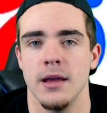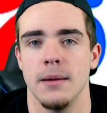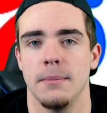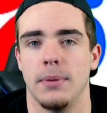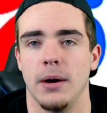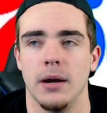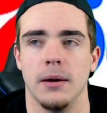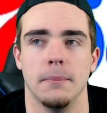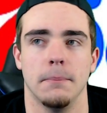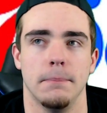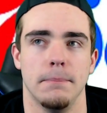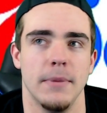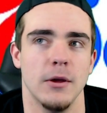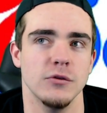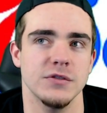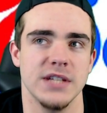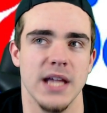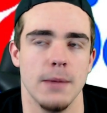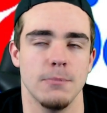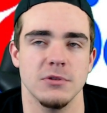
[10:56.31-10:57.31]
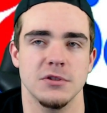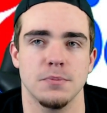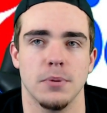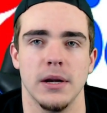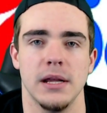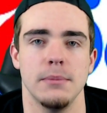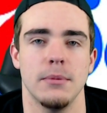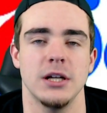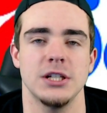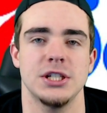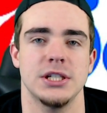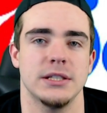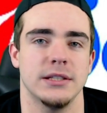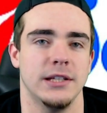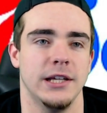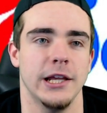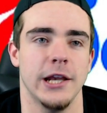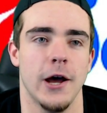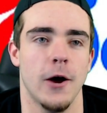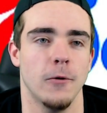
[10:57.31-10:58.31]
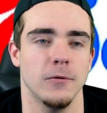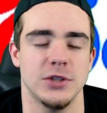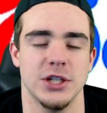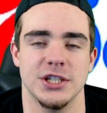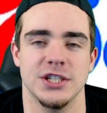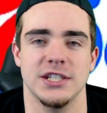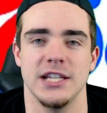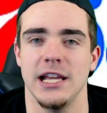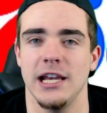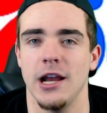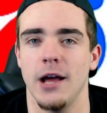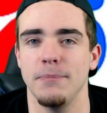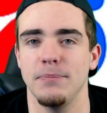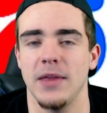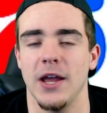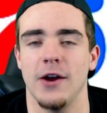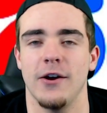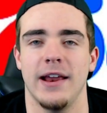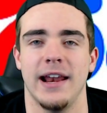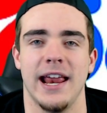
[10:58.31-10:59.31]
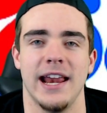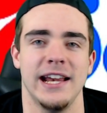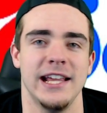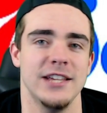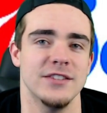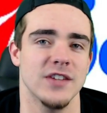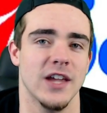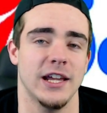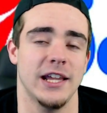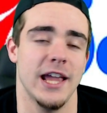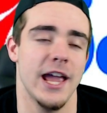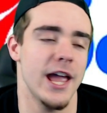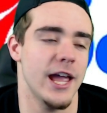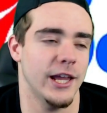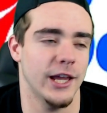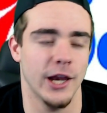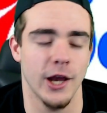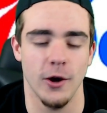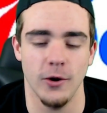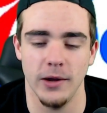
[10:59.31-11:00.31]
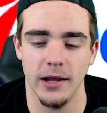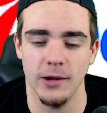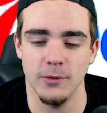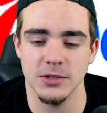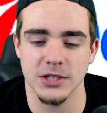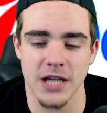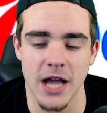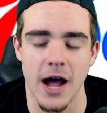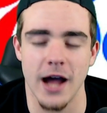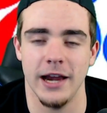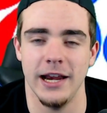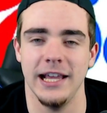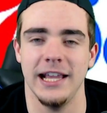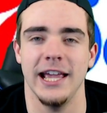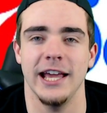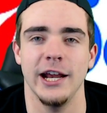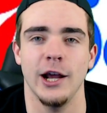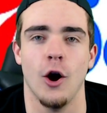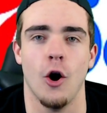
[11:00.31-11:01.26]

But Millsap was pretty much, you know, just sitting up there. And then he's like, yeah, you know, it was kind of getting